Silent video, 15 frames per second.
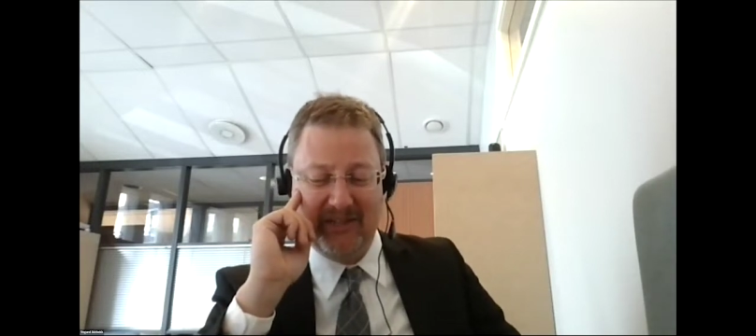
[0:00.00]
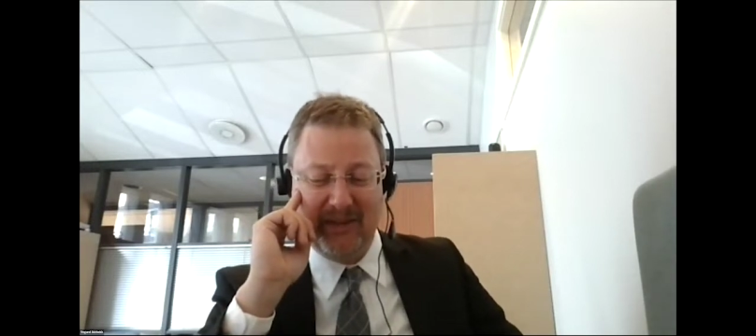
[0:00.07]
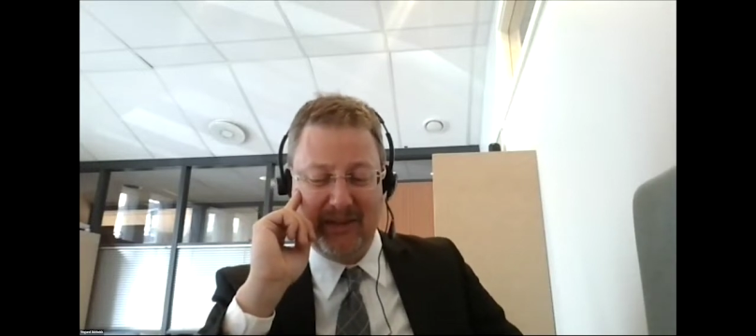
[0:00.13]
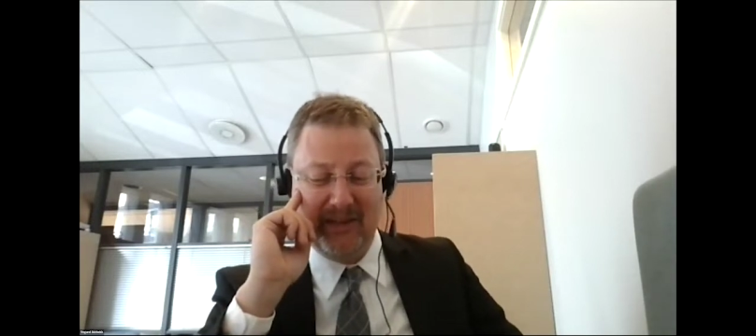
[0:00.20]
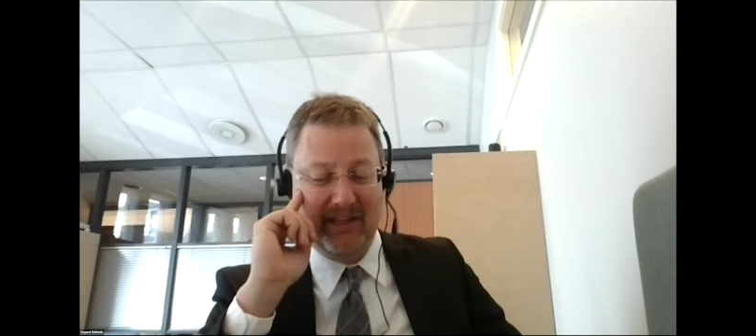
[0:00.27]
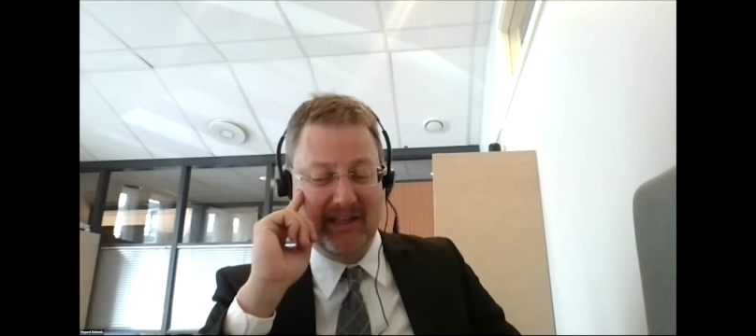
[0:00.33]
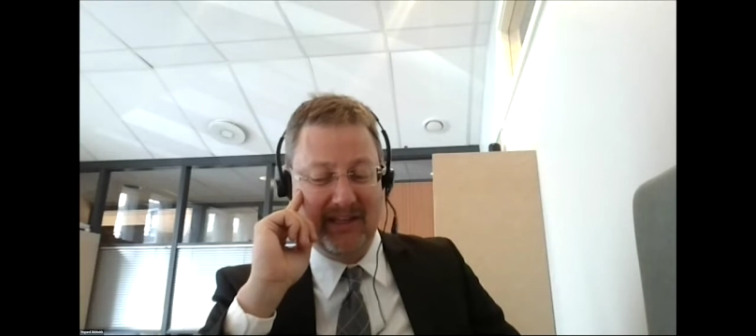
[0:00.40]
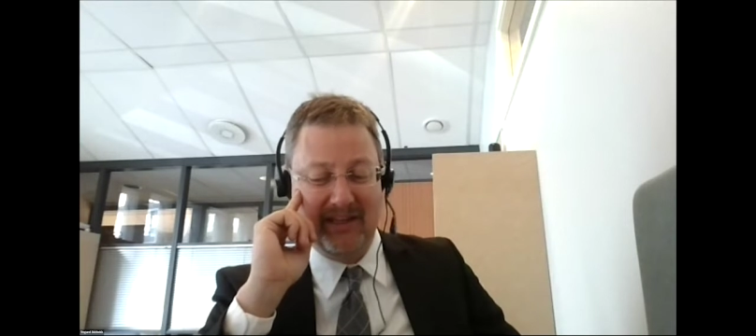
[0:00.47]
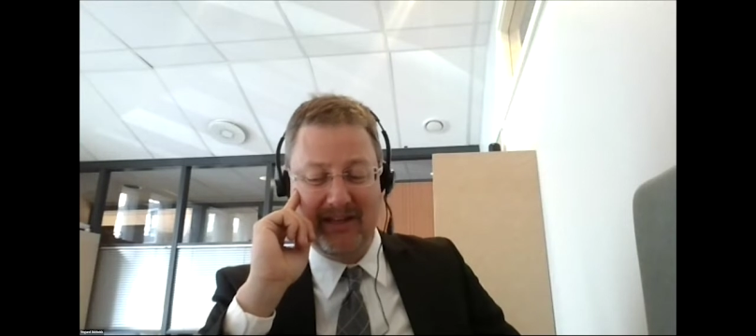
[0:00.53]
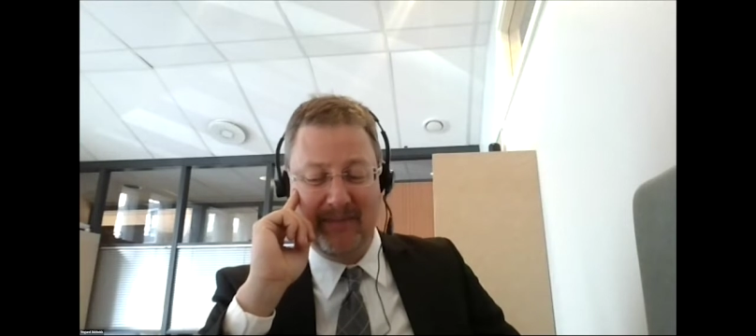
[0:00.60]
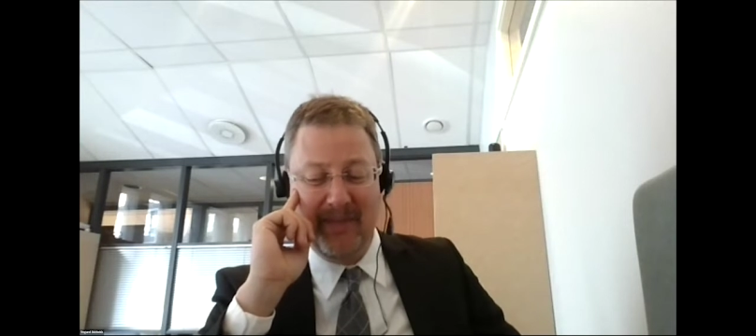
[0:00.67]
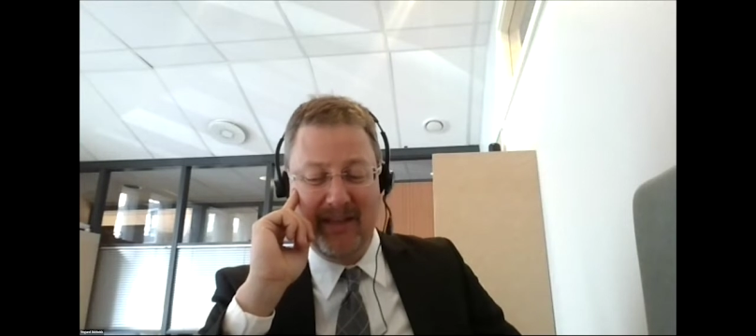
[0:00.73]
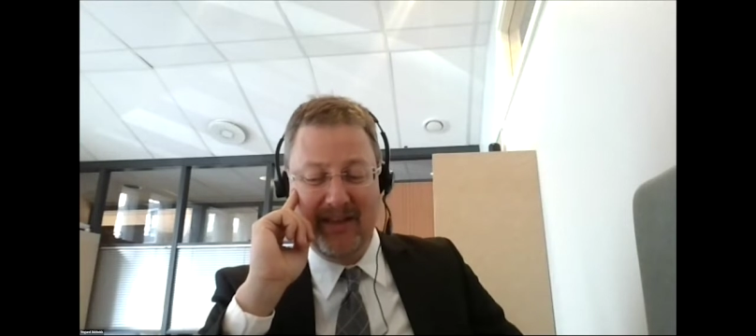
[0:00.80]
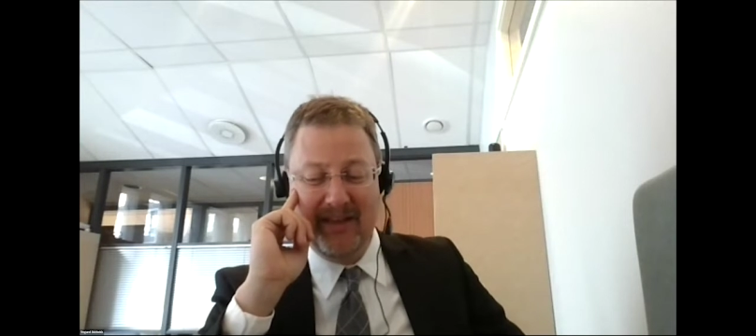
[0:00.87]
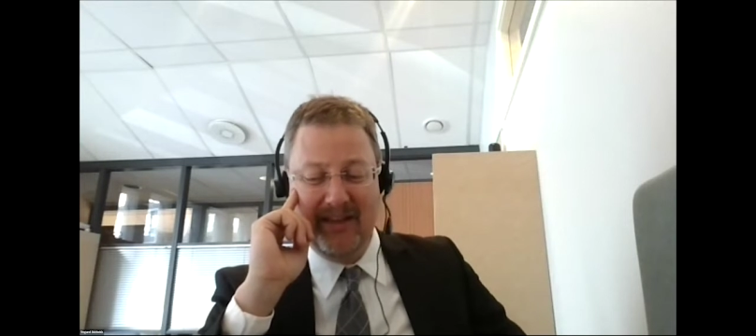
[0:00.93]
So I think
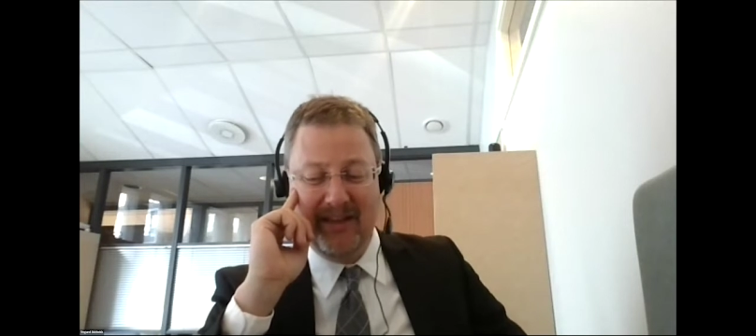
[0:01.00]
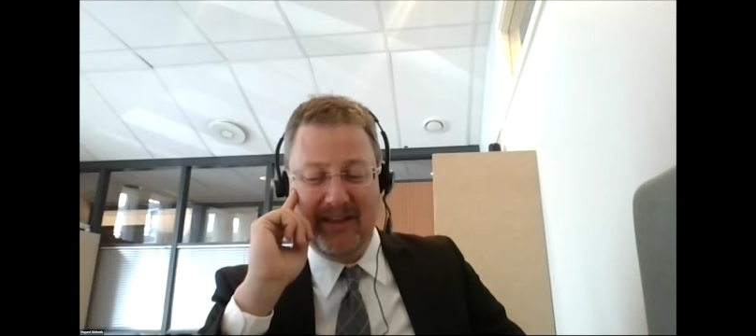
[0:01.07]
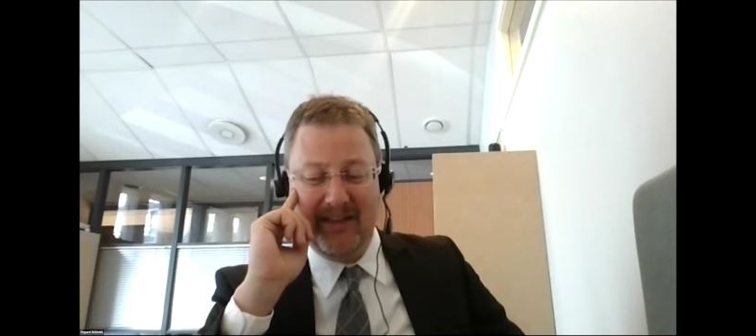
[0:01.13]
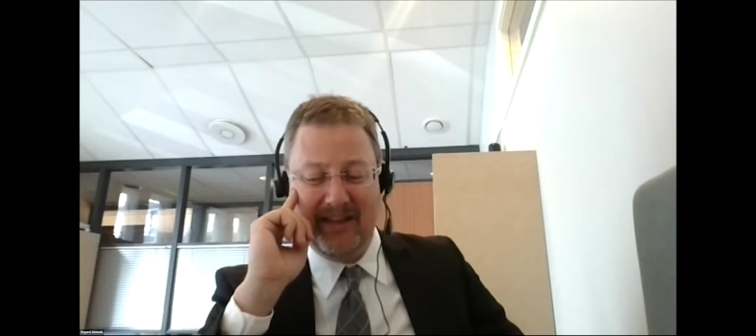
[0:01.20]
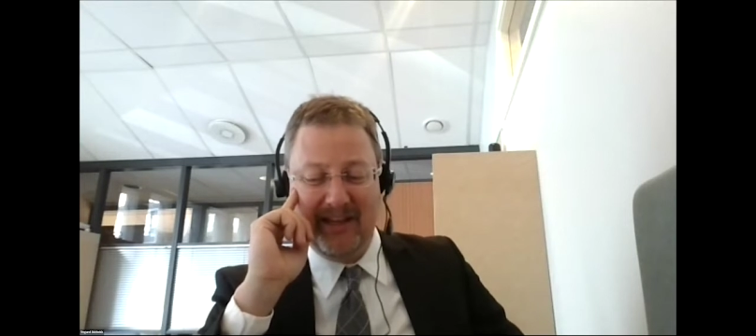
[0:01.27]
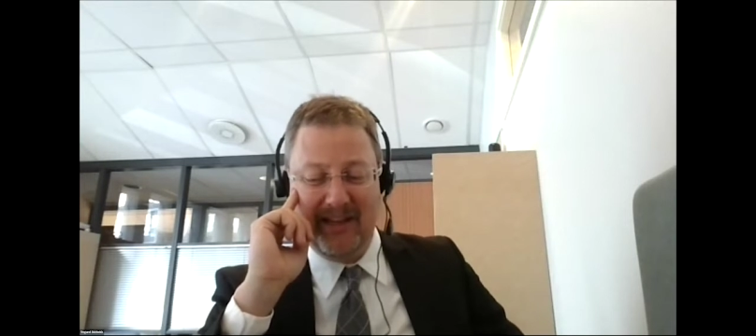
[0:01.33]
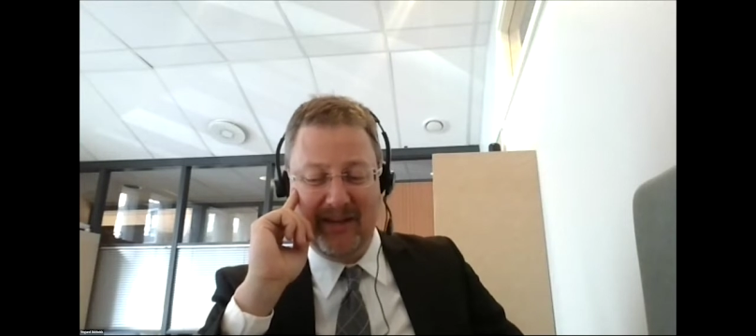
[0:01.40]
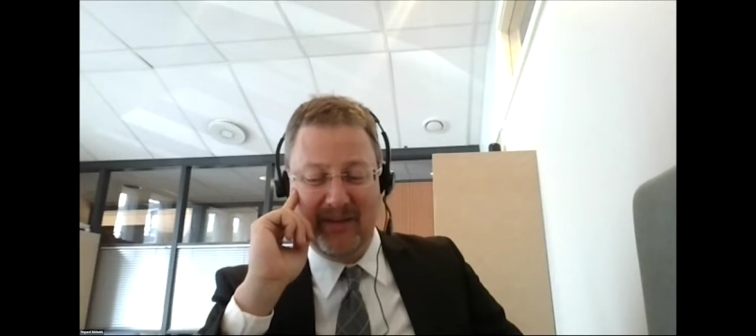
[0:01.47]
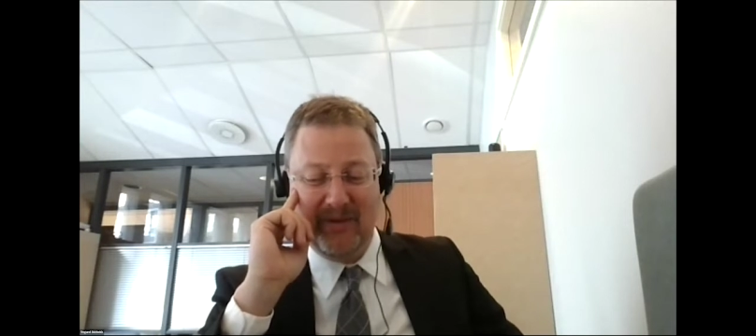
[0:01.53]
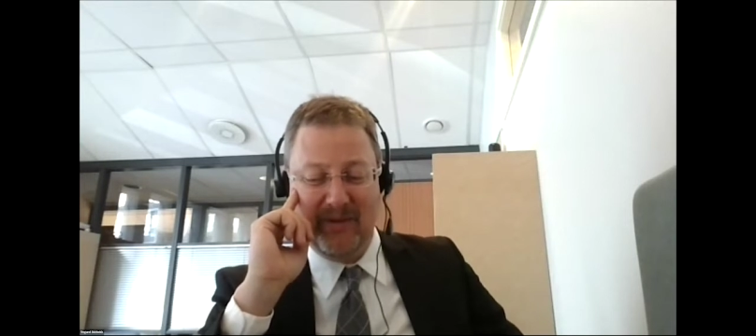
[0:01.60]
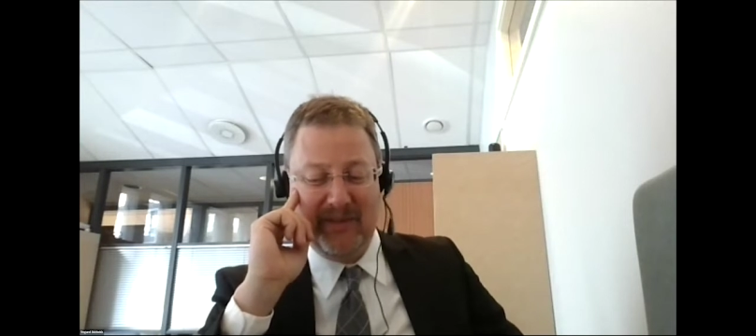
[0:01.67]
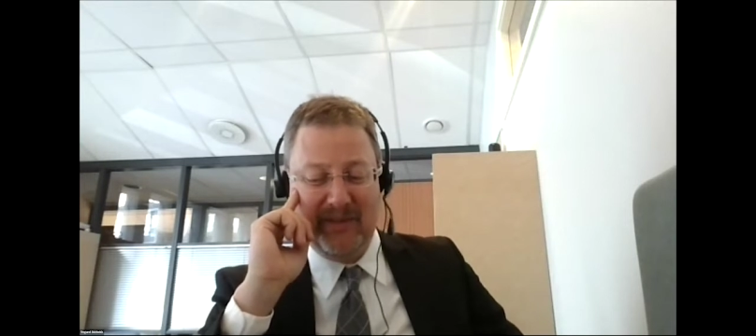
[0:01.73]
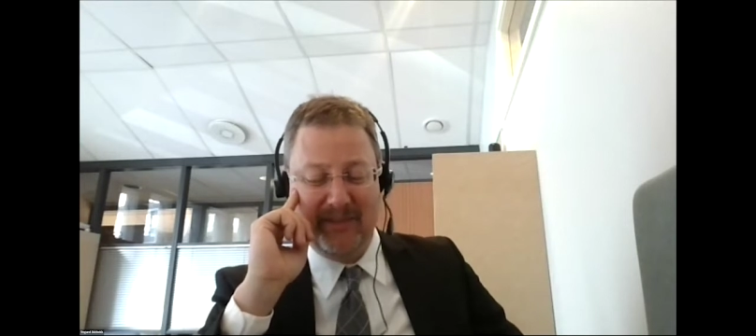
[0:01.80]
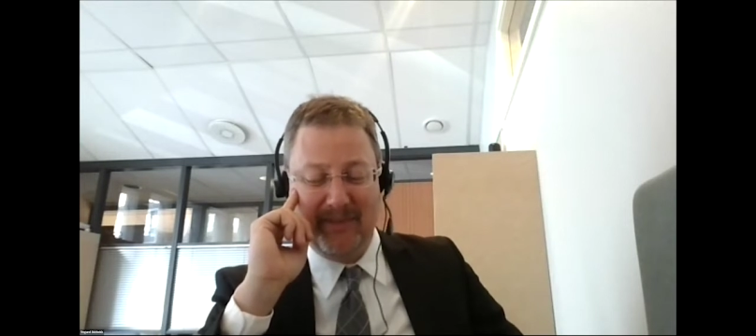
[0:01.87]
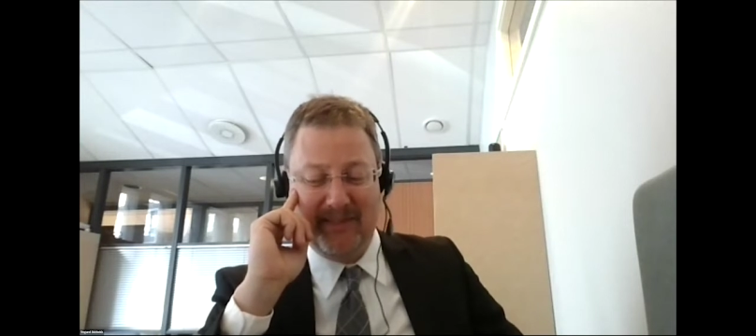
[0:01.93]

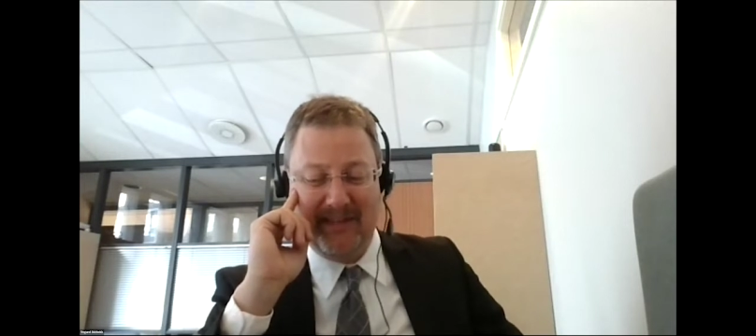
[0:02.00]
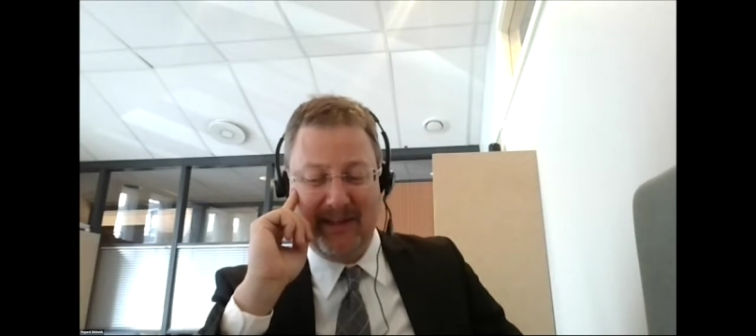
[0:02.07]
investments